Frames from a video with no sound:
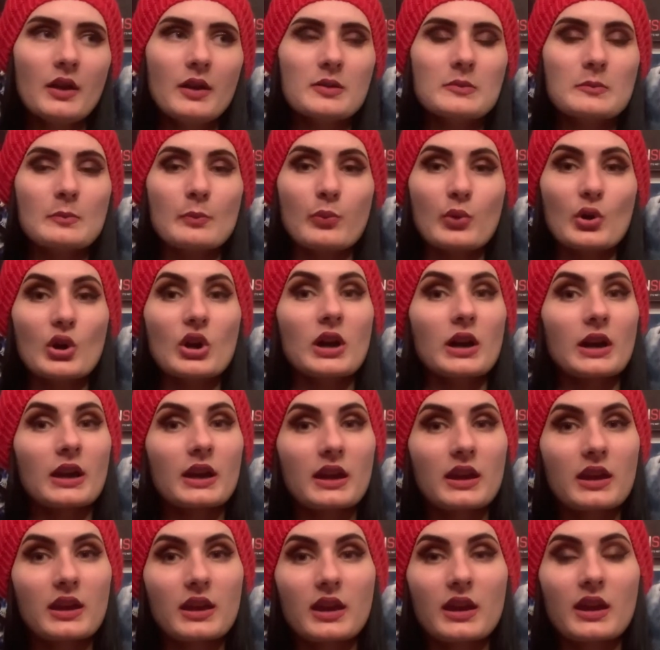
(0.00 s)

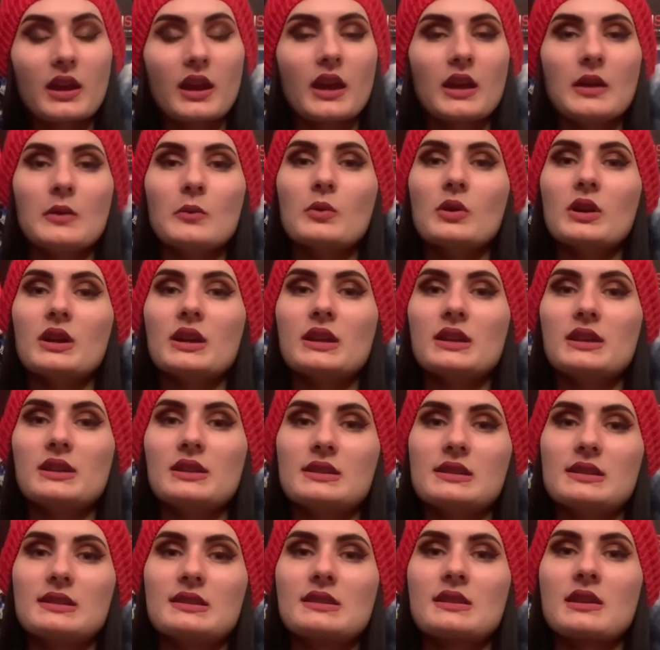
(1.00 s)
book it
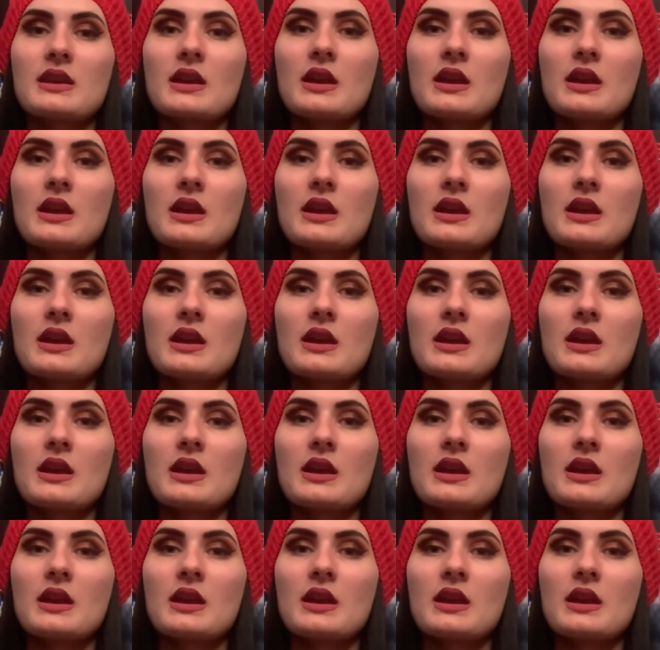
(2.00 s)
was